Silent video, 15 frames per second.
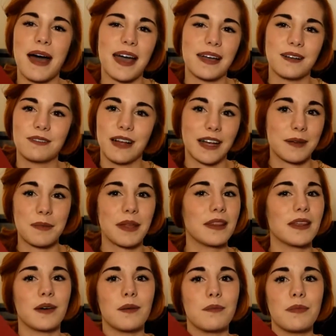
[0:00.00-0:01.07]
I recommend
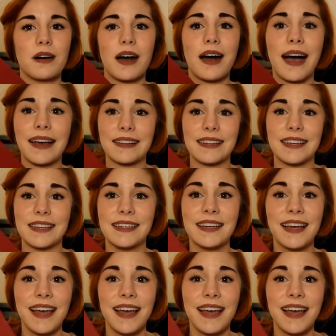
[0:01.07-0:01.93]
them highly.